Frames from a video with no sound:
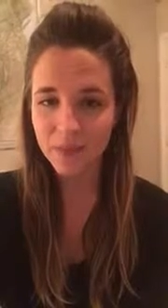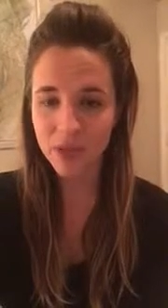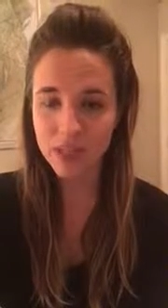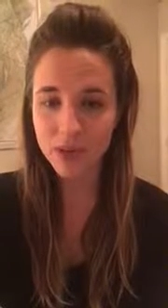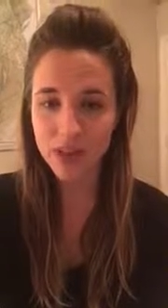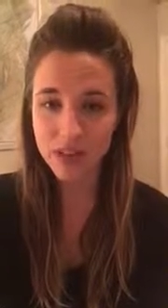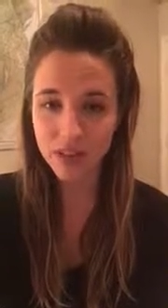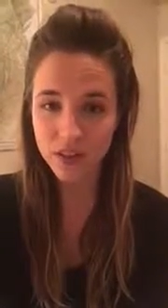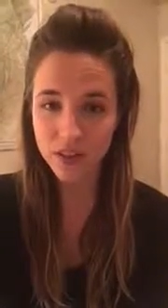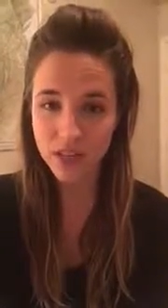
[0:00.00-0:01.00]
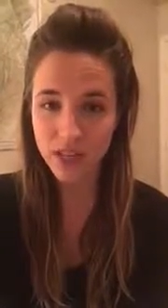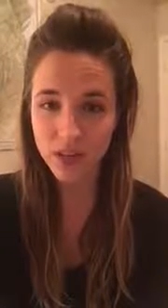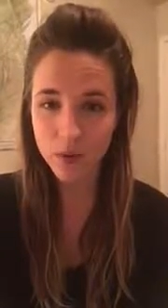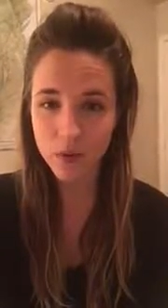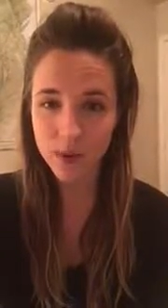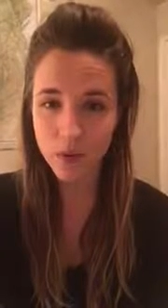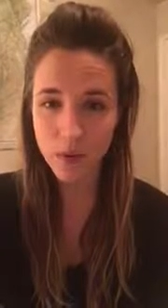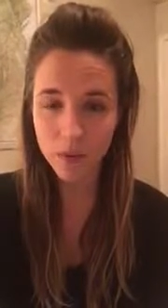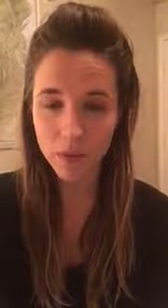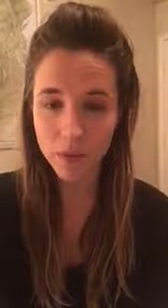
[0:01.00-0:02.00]
But 2013 was
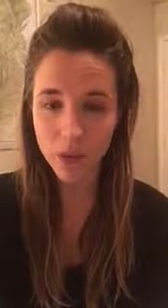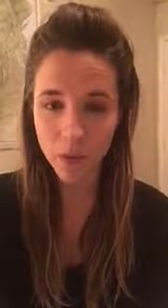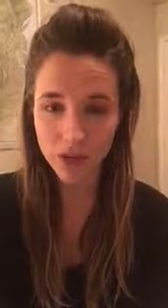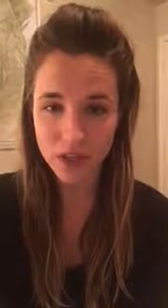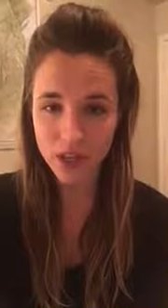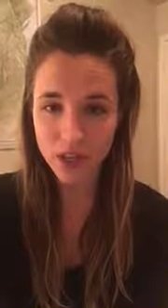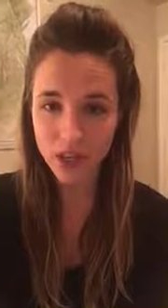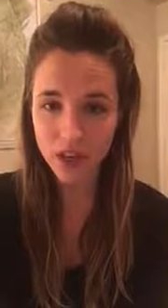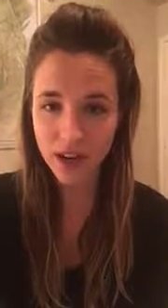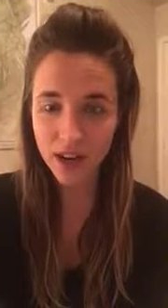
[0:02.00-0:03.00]
probably my worst year,